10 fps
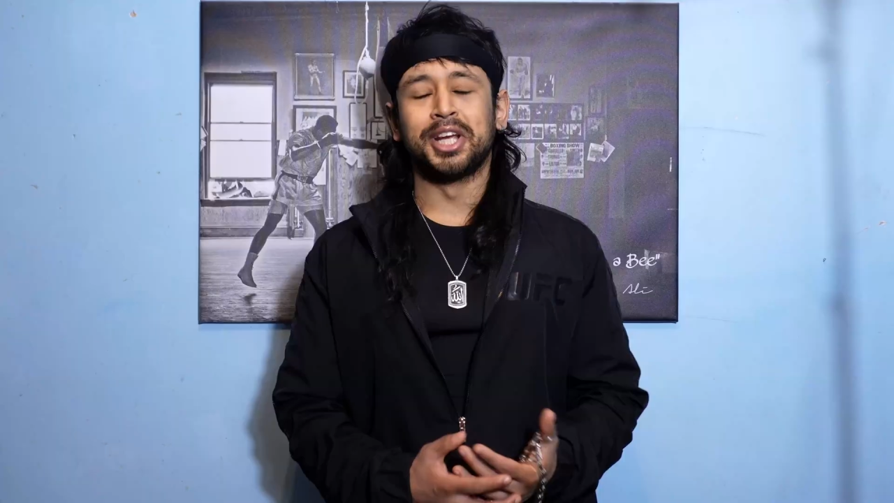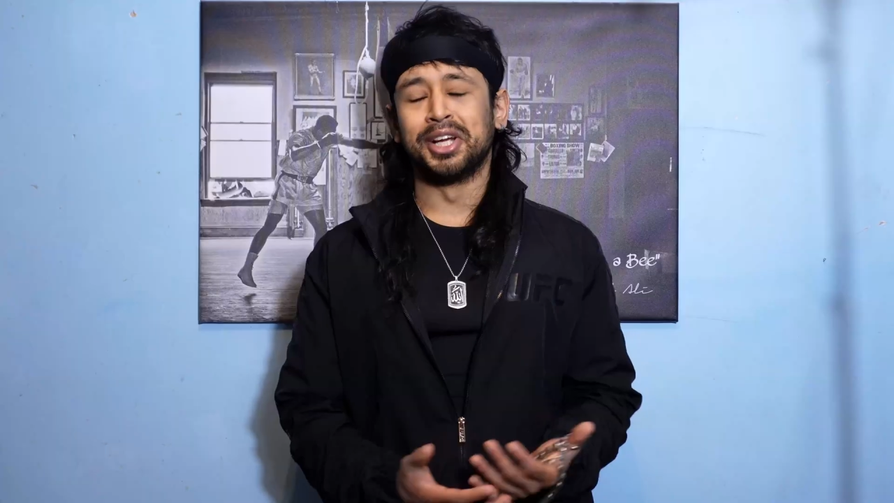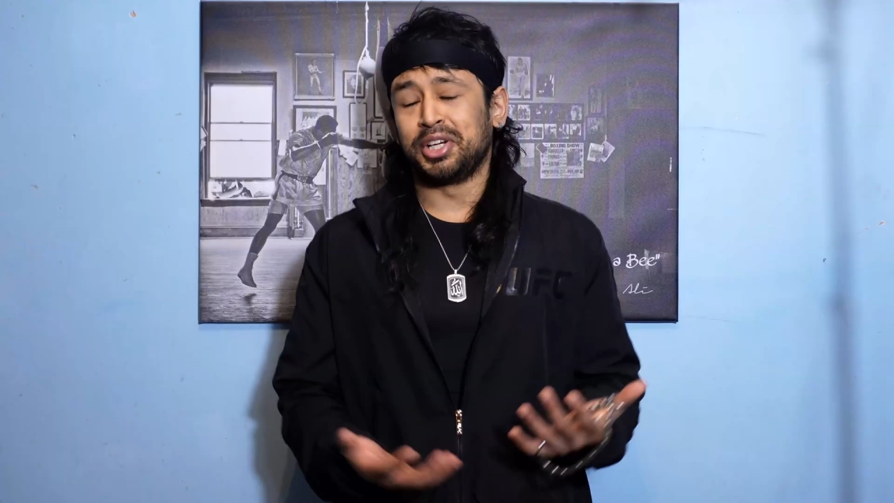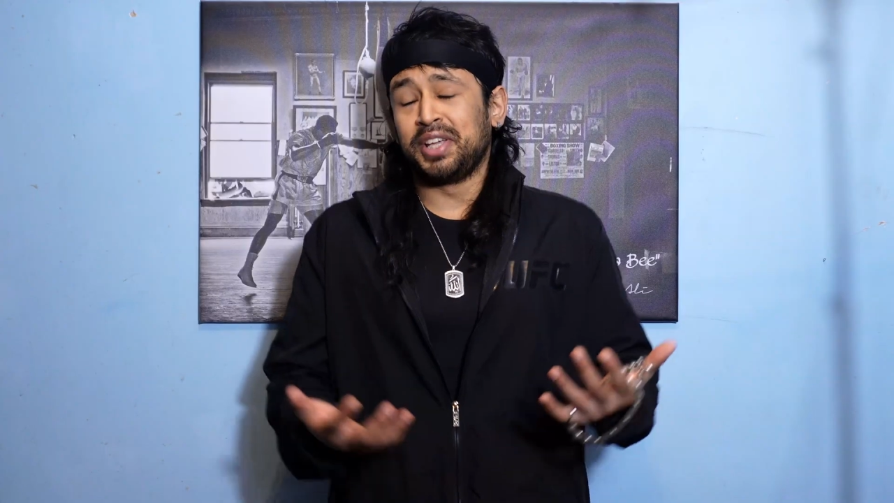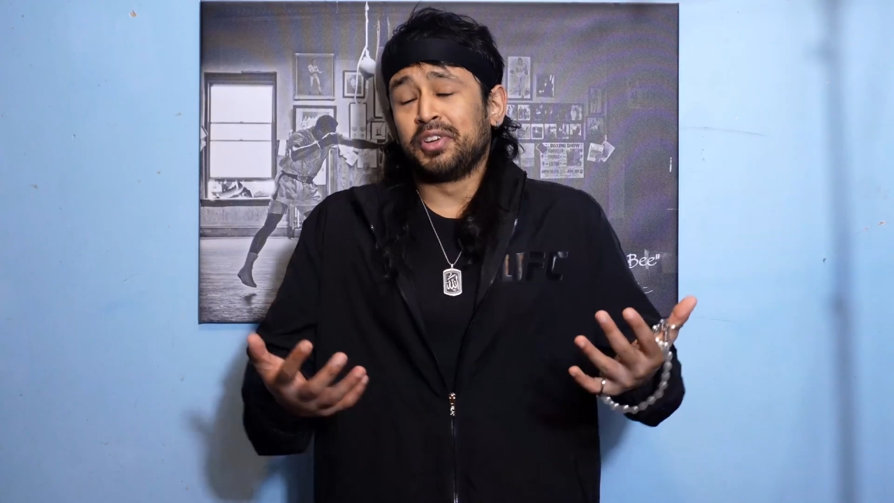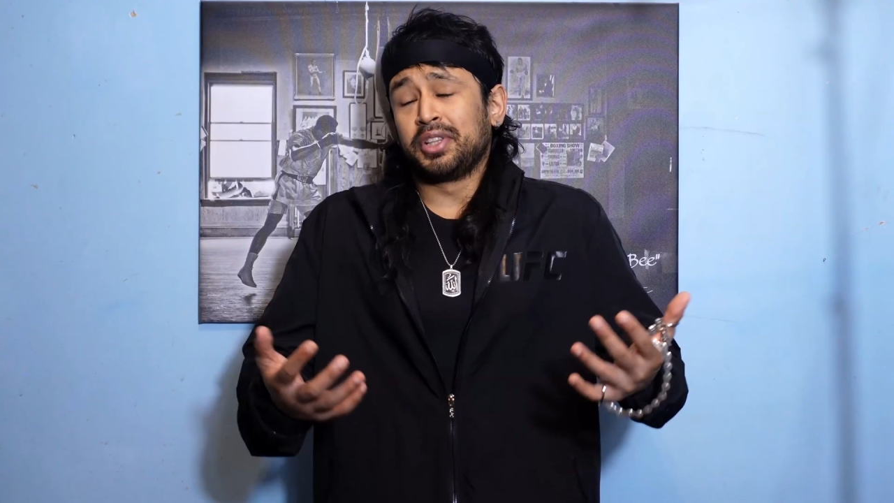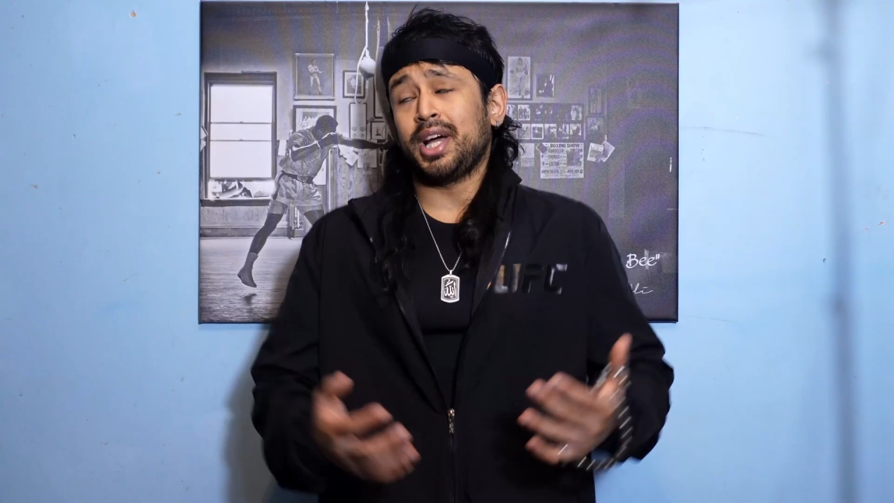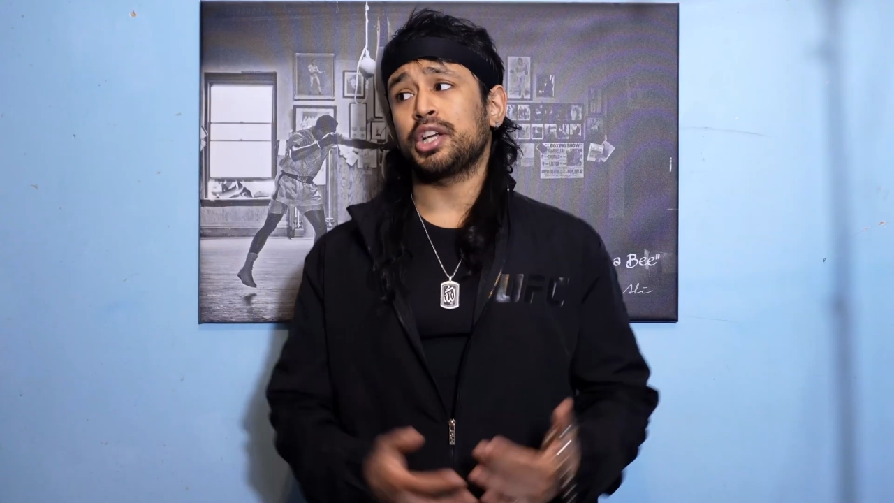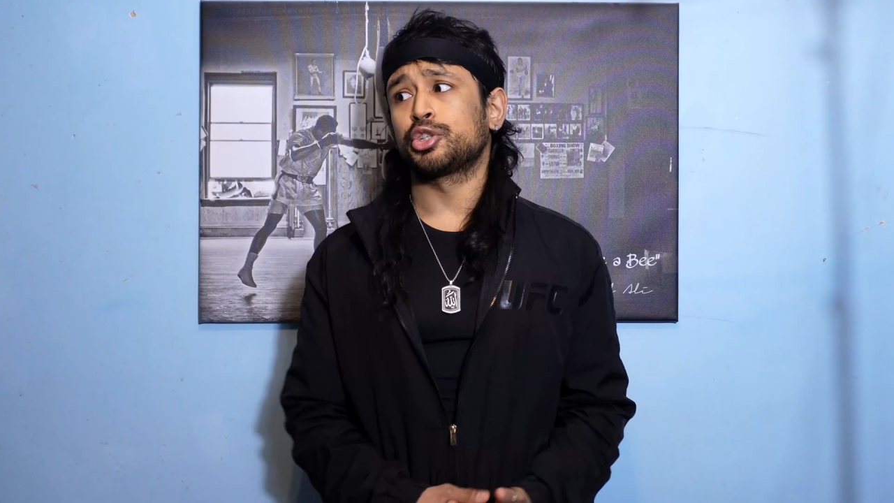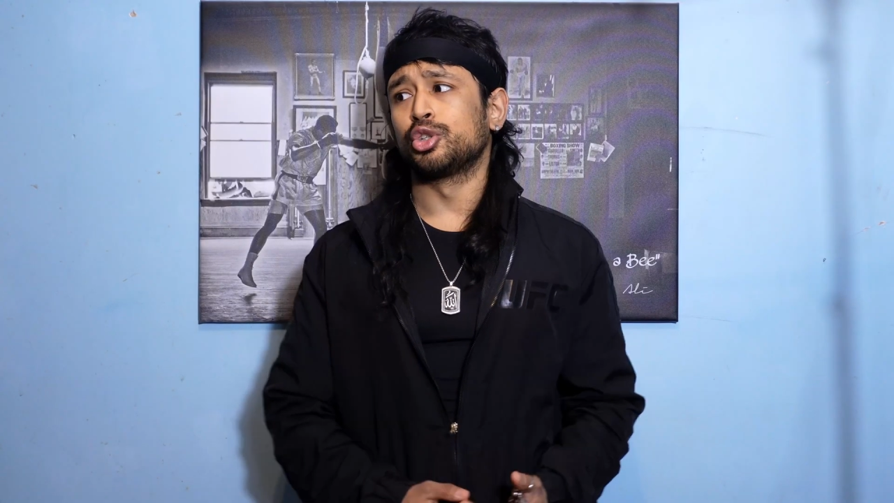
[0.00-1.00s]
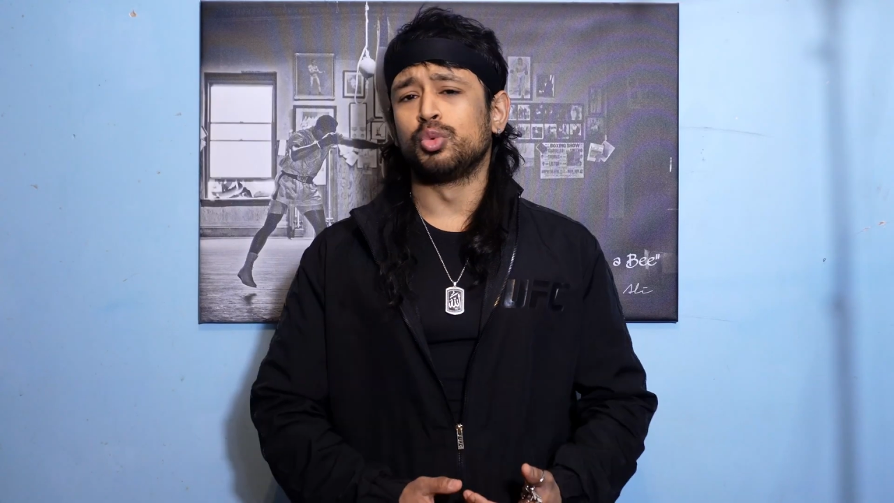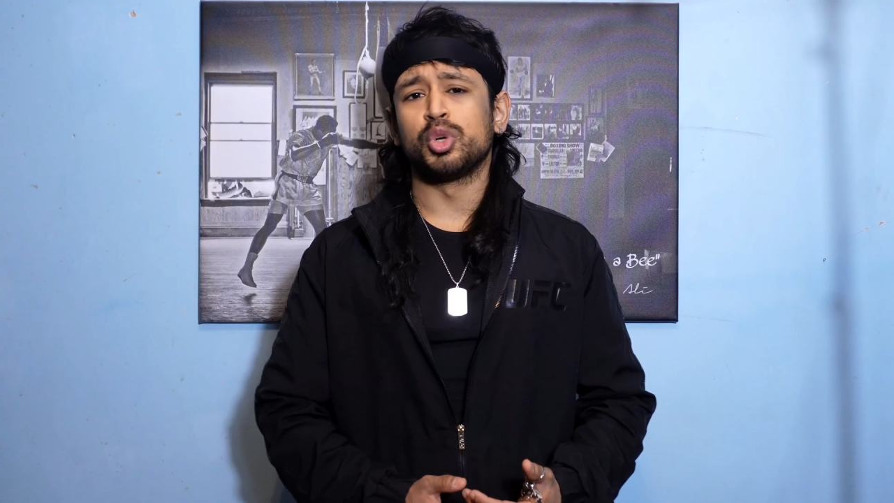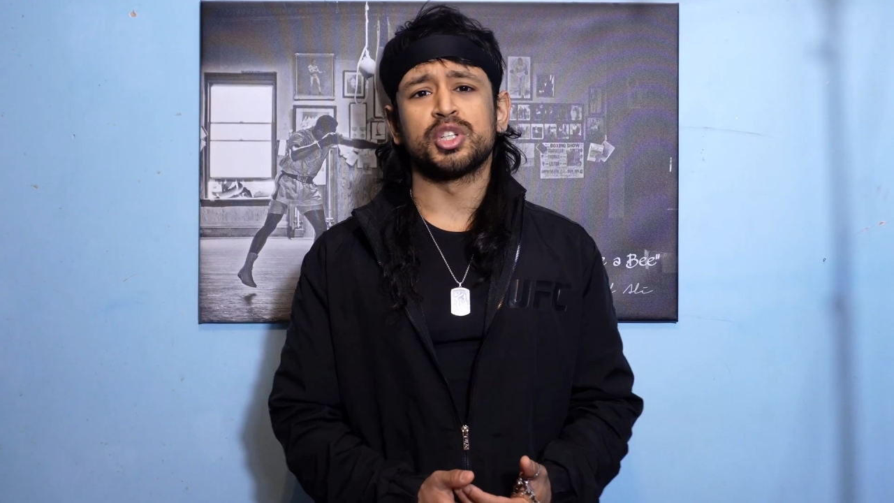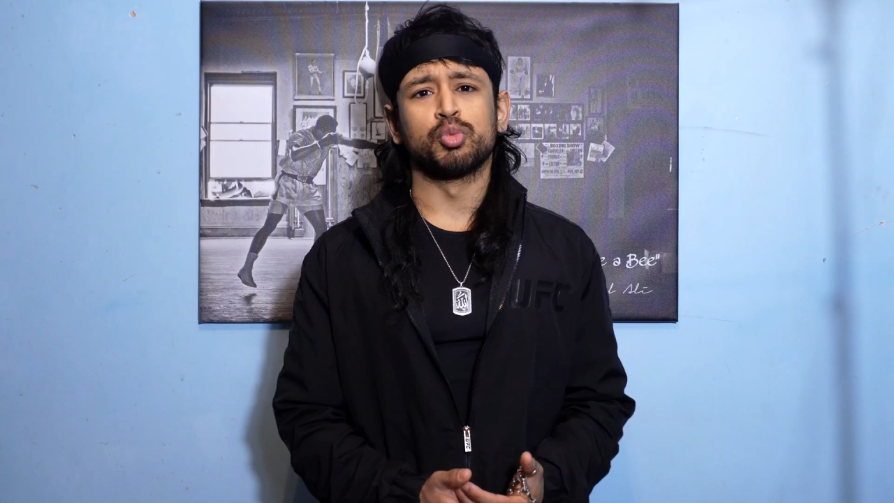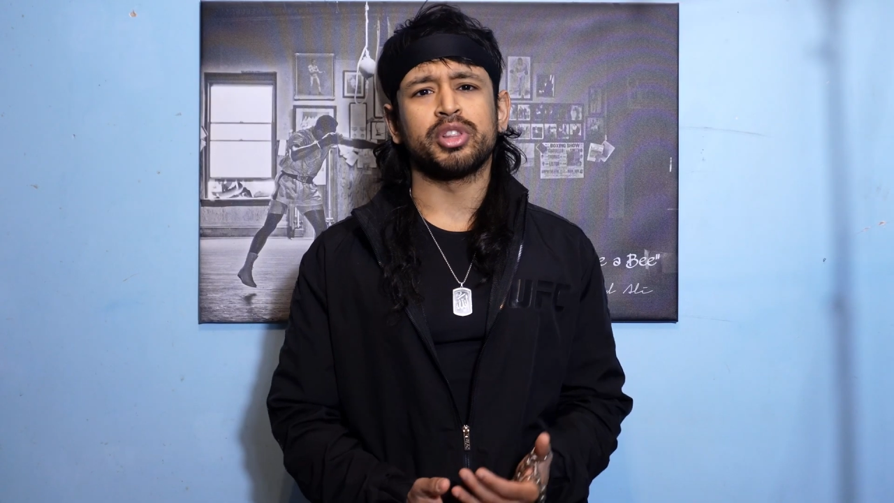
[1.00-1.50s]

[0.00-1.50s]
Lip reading: even that sure wasn't